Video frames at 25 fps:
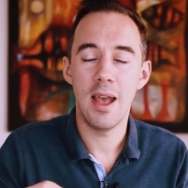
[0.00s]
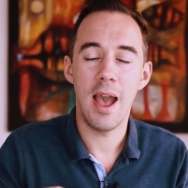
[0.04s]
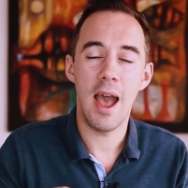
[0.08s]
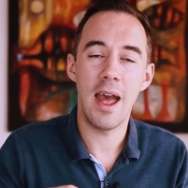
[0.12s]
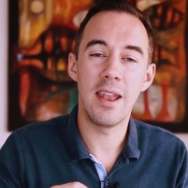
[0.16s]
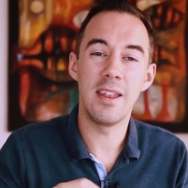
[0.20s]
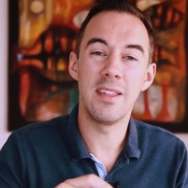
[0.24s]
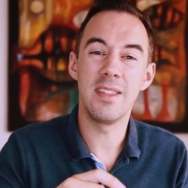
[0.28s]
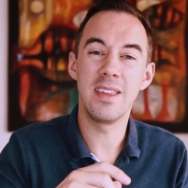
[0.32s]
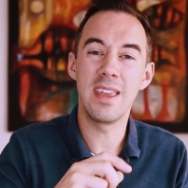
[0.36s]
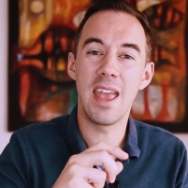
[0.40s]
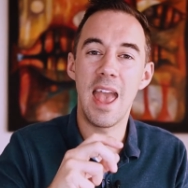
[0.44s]

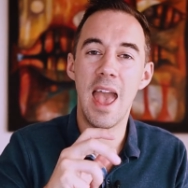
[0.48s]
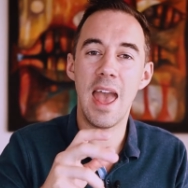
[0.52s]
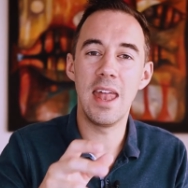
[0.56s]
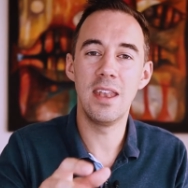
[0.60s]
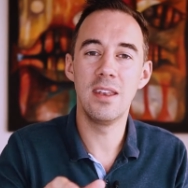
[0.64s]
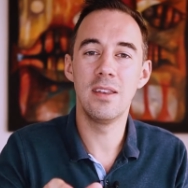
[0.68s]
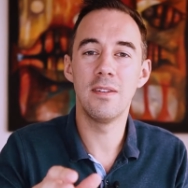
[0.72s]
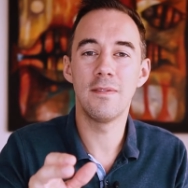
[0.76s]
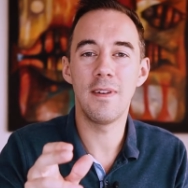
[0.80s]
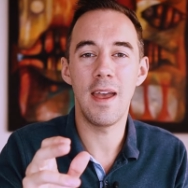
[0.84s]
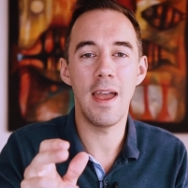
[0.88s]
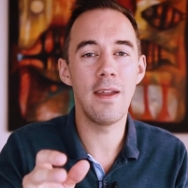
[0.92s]
And at the
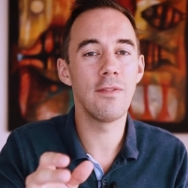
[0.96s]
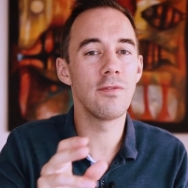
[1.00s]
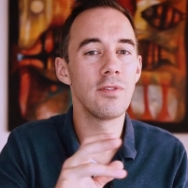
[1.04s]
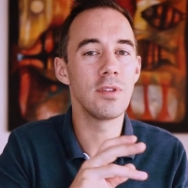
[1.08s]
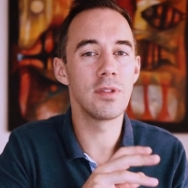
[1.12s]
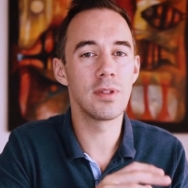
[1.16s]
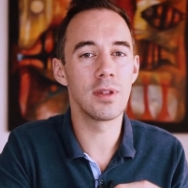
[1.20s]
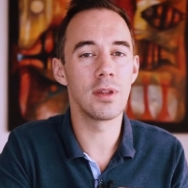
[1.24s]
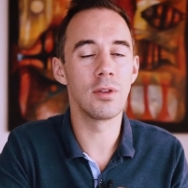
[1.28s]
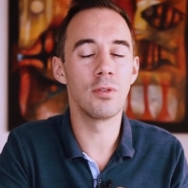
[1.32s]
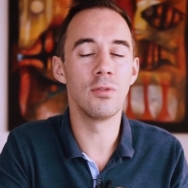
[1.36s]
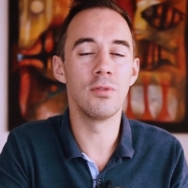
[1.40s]
end of every
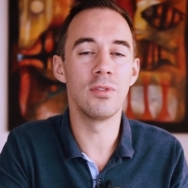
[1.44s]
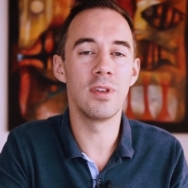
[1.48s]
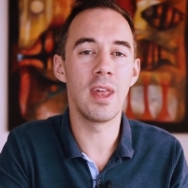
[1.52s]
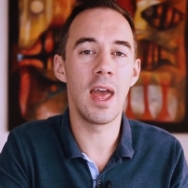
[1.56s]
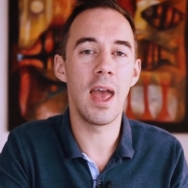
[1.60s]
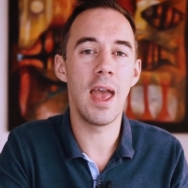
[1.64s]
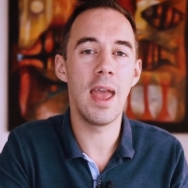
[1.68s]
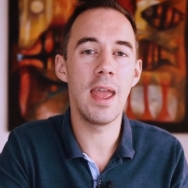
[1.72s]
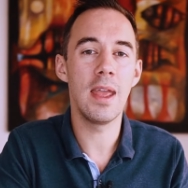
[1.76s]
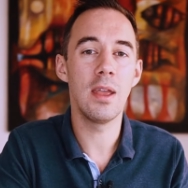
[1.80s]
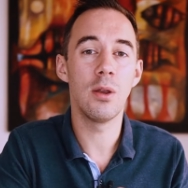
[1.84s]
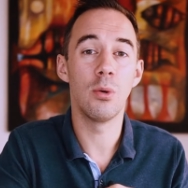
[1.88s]
single
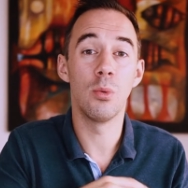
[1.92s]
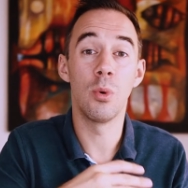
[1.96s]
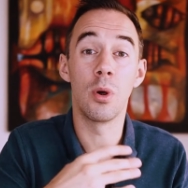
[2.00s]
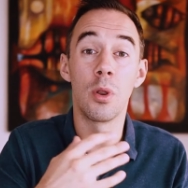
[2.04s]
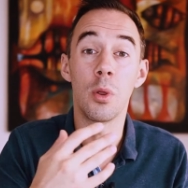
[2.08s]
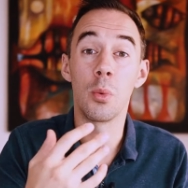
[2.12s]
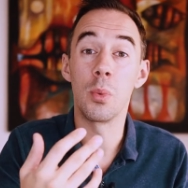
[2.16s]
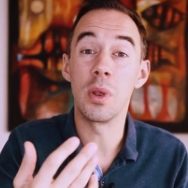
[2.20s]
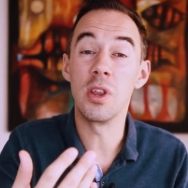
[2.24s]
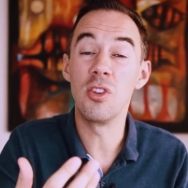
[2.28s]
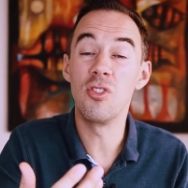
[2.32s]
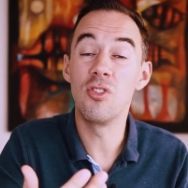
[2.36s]
day, what
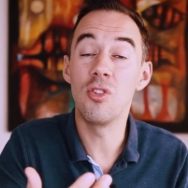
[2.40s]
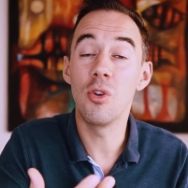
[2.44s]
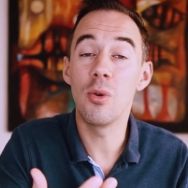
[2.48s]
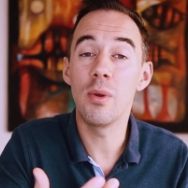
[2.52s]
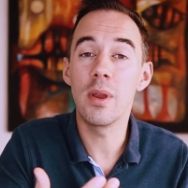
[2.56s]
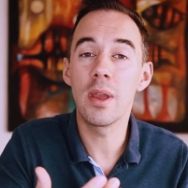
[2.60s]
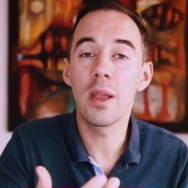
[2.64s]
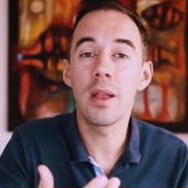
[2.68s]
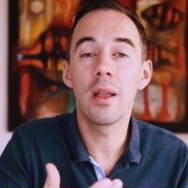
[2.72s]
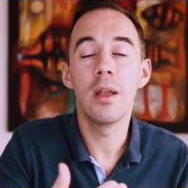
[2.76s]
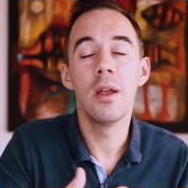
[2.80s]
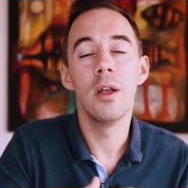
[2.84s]
are we
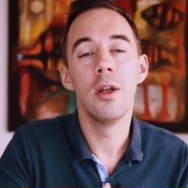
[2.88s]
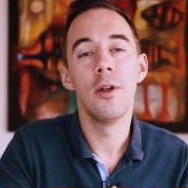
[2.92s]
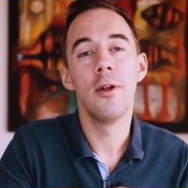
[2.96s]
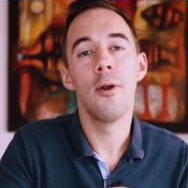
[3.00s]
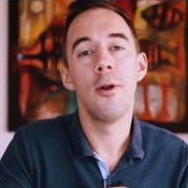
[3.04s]
doing?